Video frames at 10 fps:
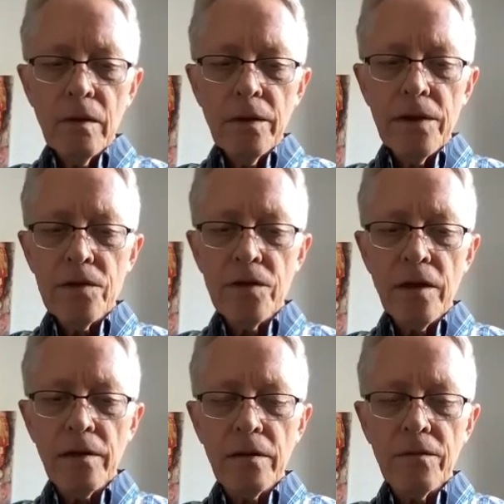is
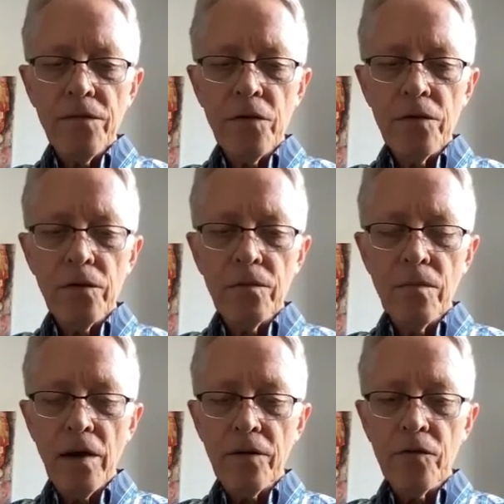that
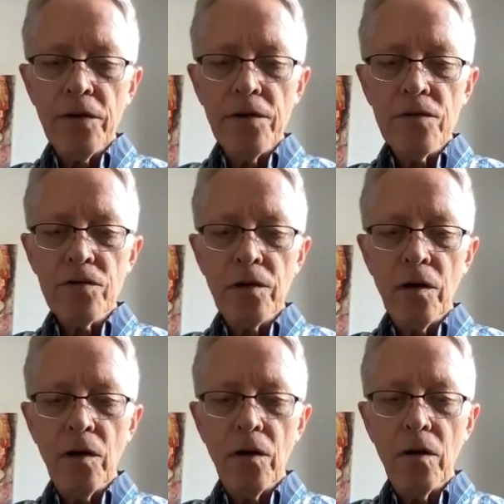about 3 years
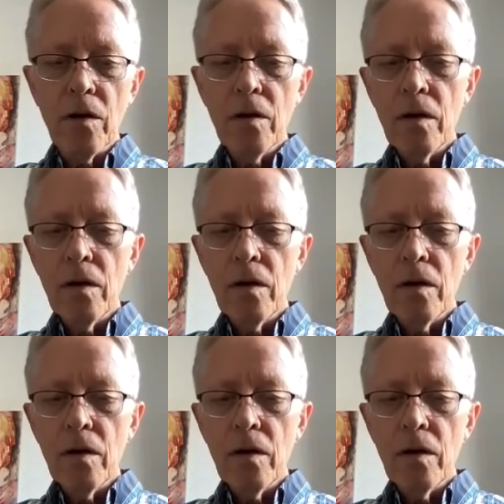ago,